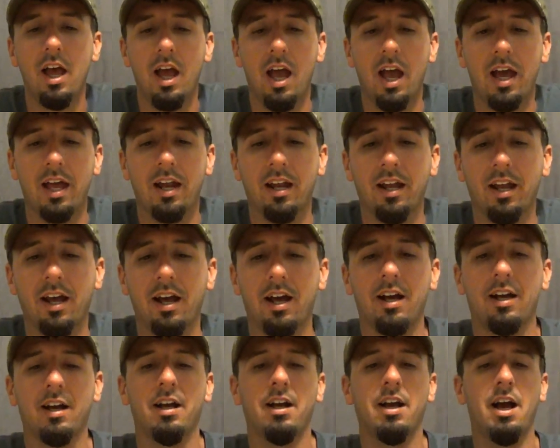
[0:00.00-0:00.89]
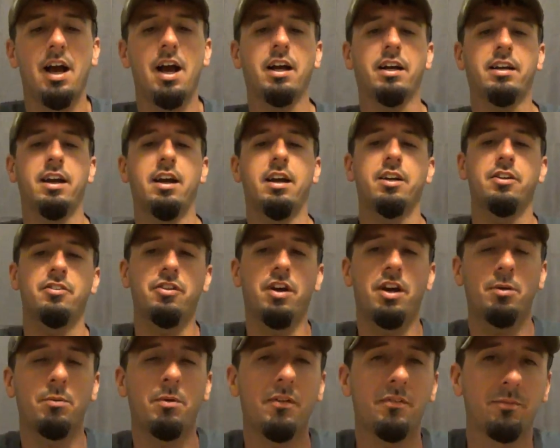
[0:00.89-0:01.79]
And I kind of
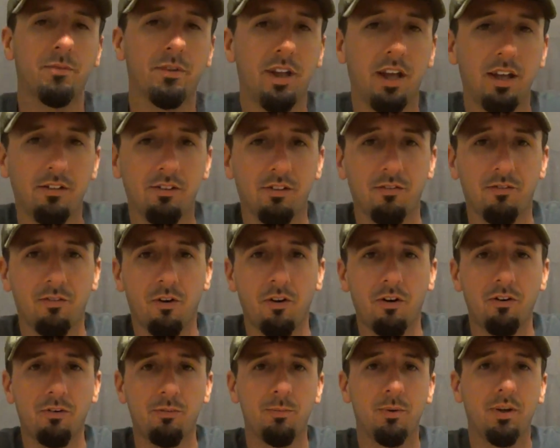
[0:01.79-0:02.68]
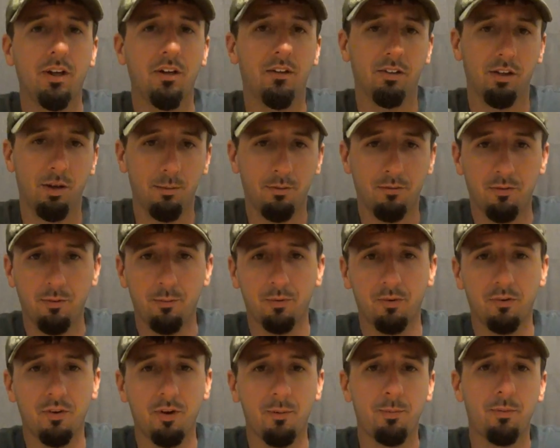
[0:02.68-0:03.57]
shied away from tanks at first because, coming from a
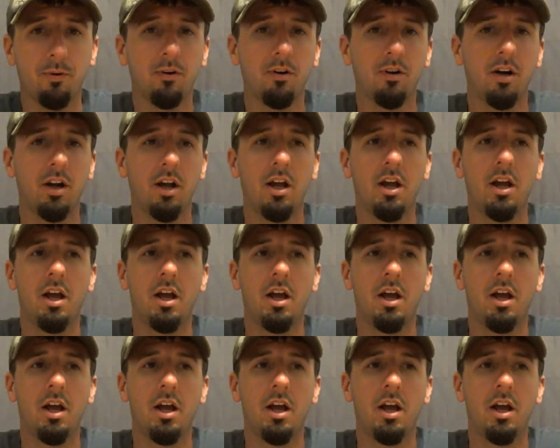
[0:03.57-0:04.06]
dripper,